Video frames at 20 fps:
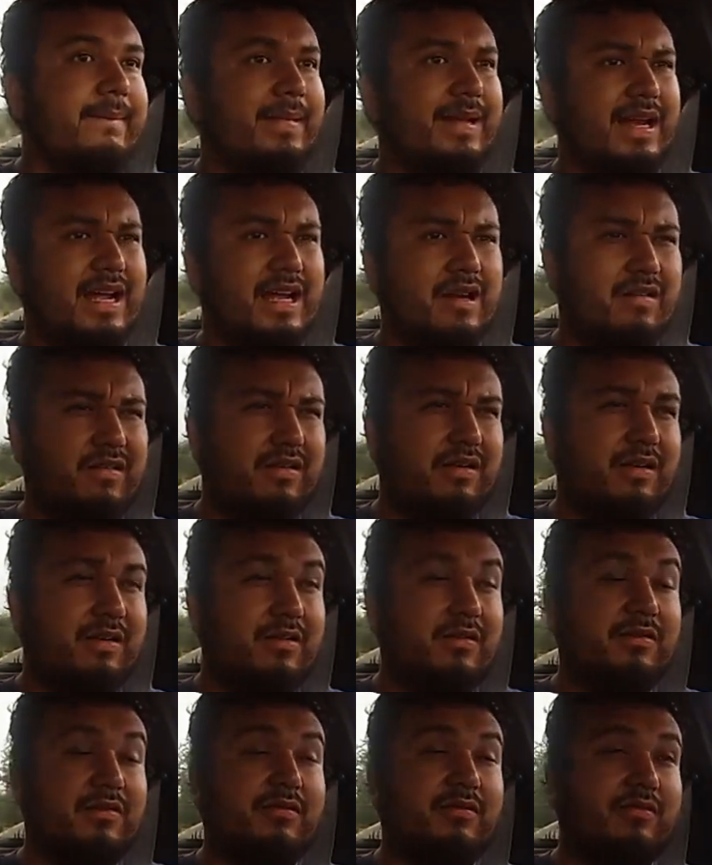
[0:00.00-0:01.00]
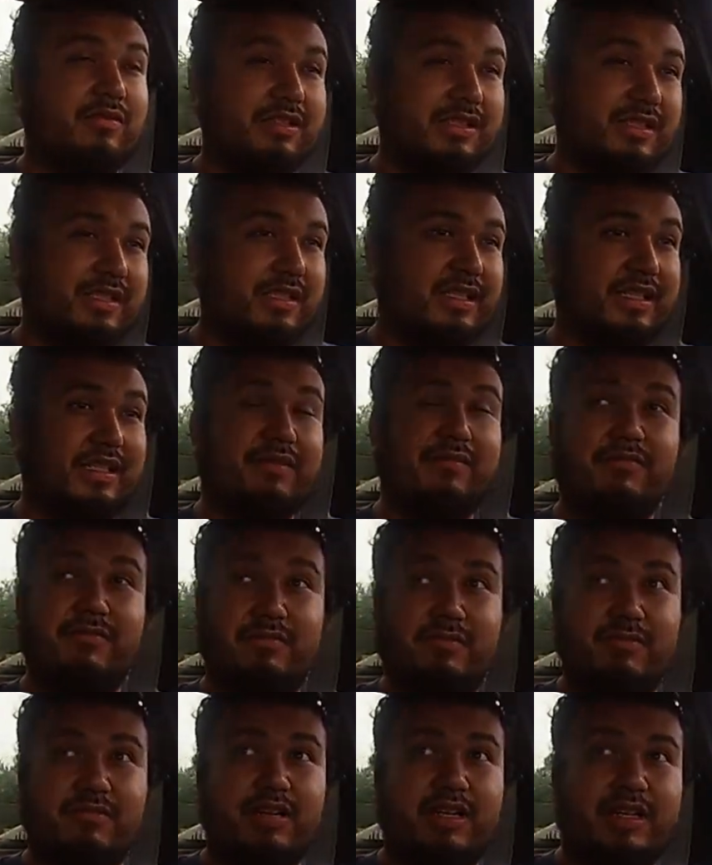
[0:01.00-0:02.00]
but I don't know. We'll see
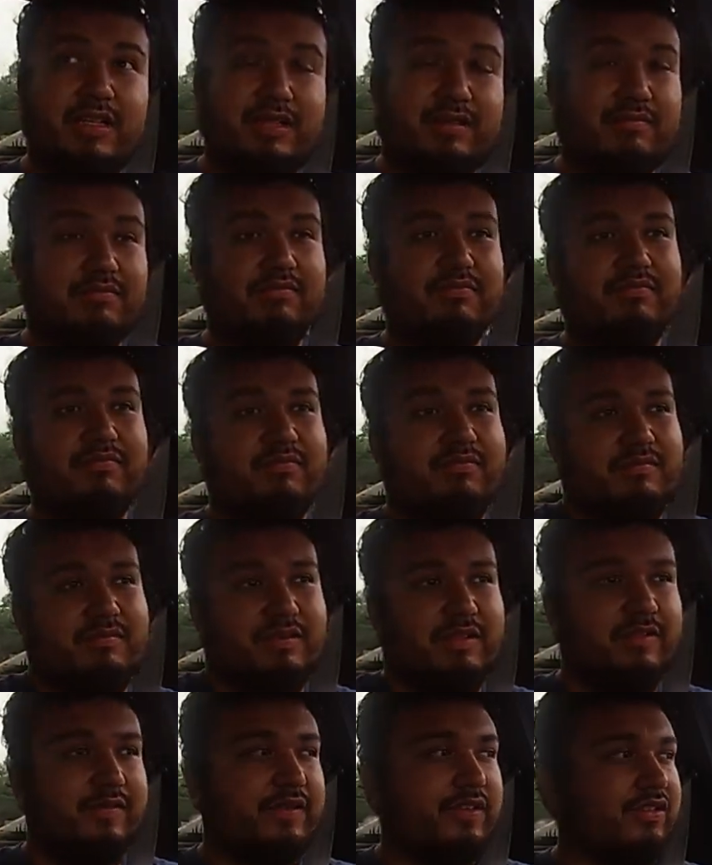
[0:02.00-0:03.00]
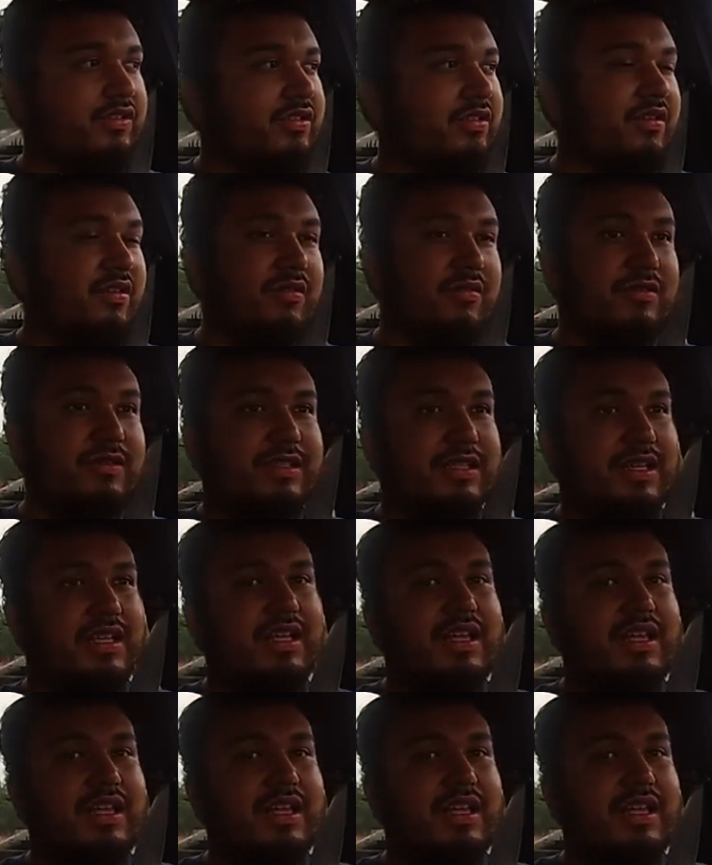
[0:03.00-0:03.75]
what the future holds.